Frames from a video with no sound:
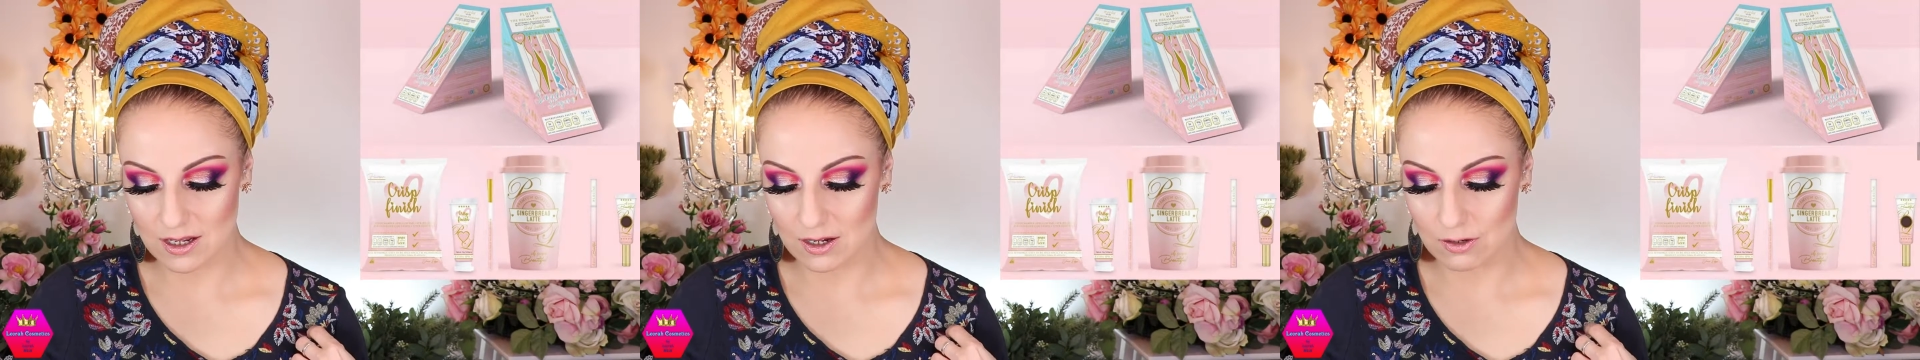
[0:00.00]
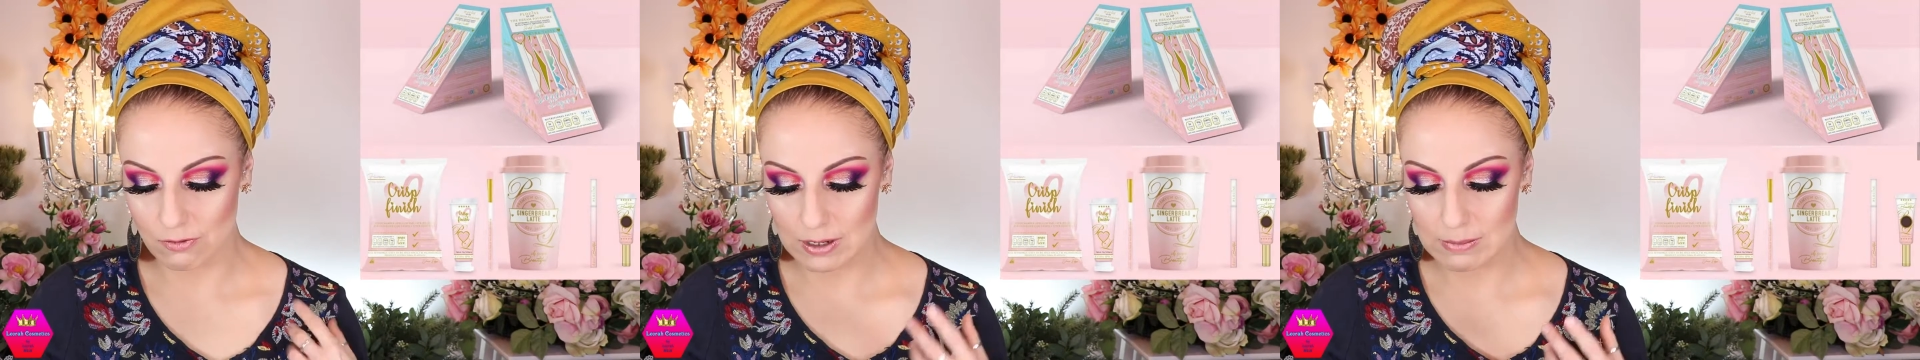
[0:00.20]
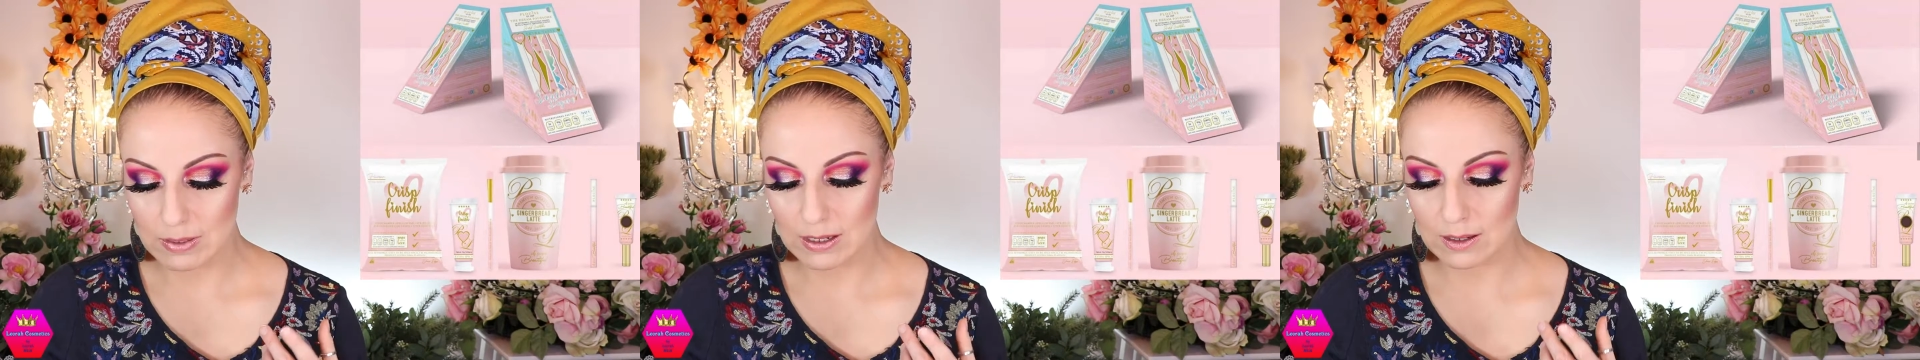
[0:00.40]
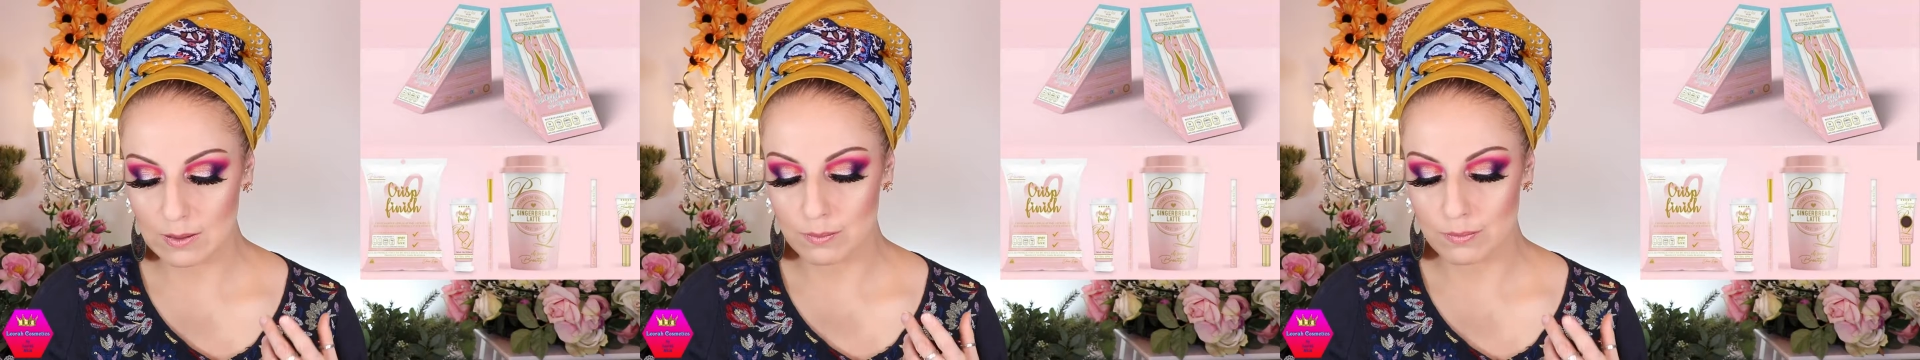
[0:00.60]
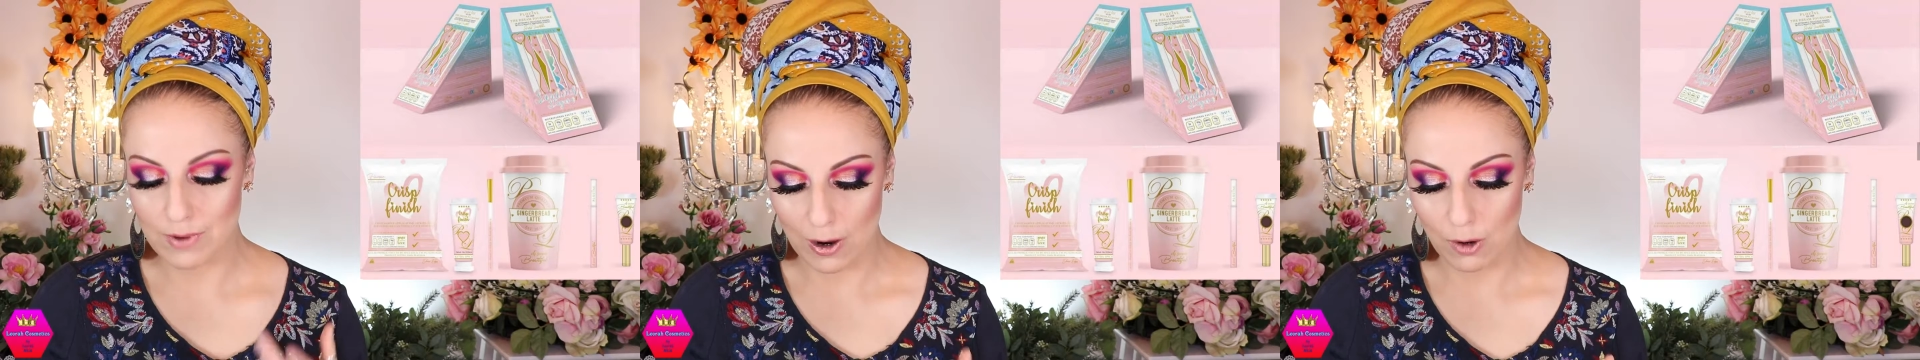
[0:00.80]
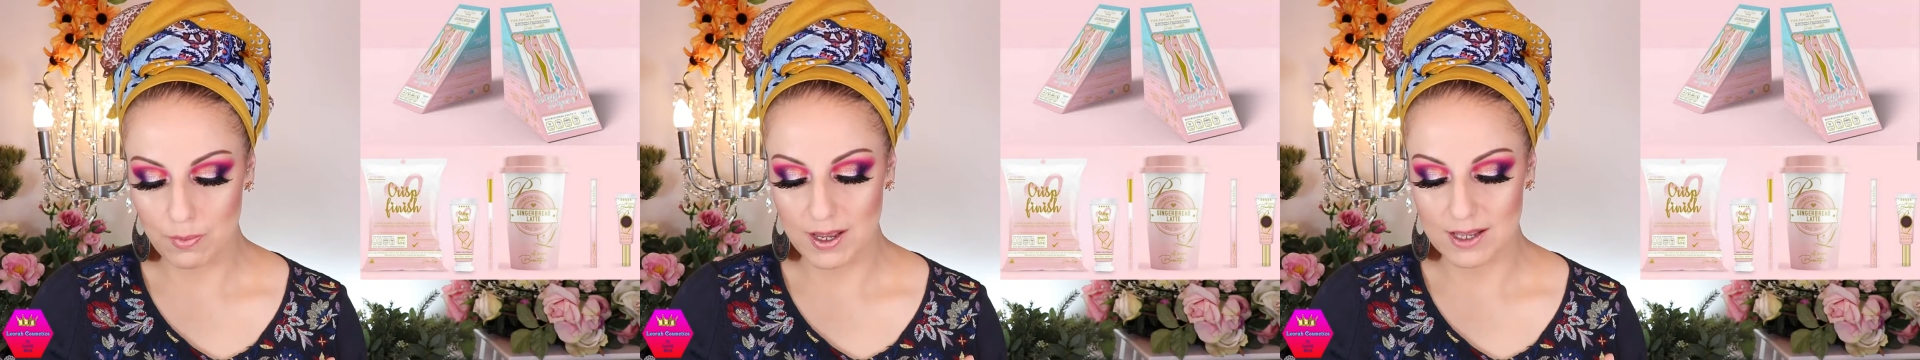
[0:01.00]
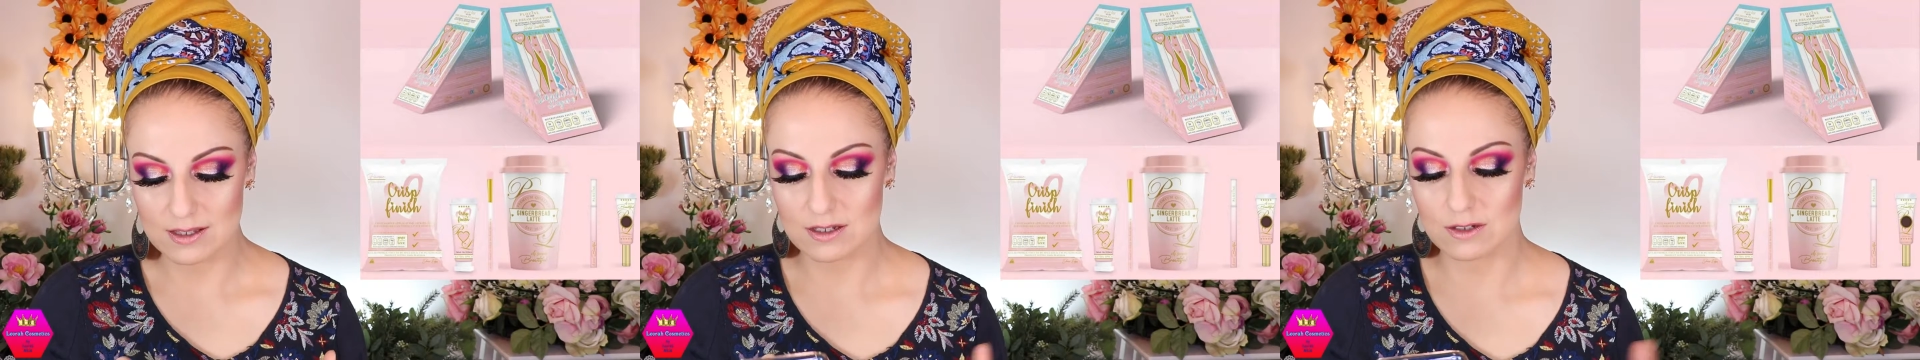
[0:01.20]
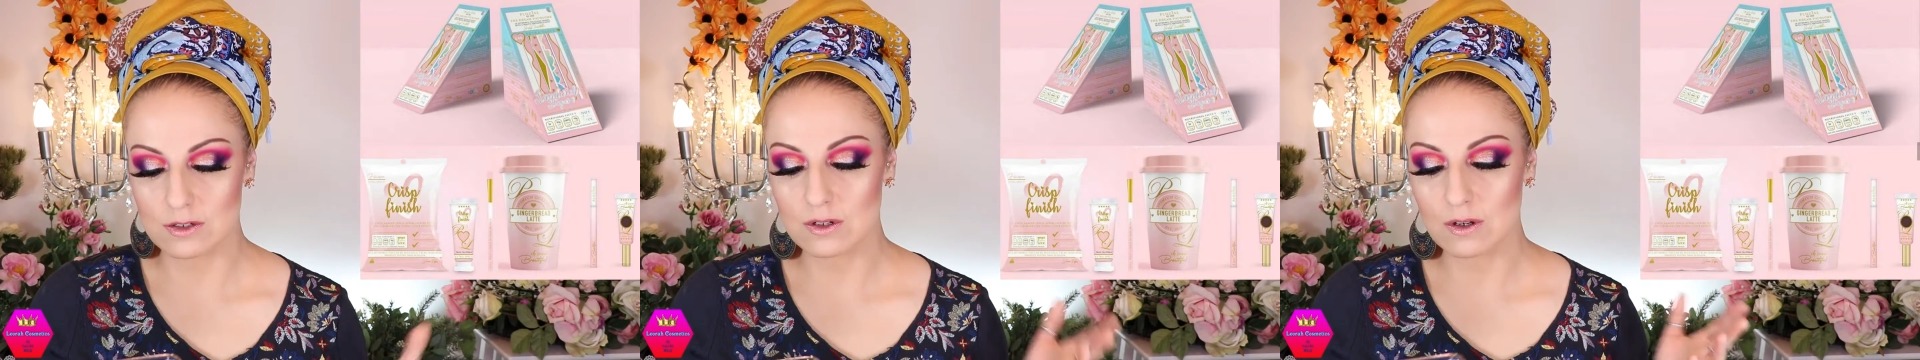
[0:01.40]
a creamy brow
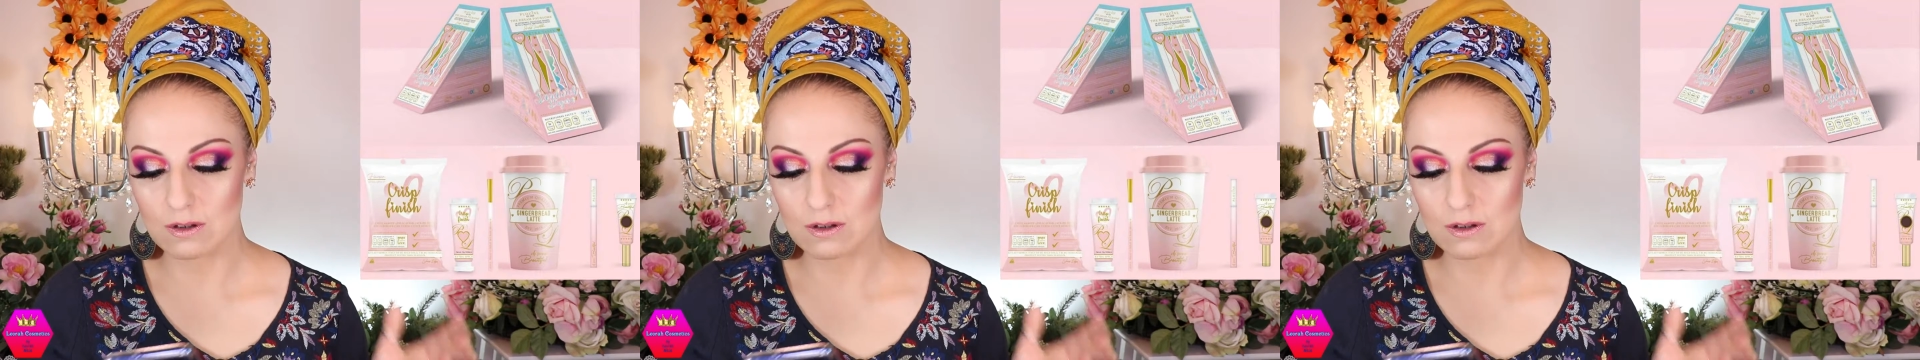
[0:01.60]
pencils.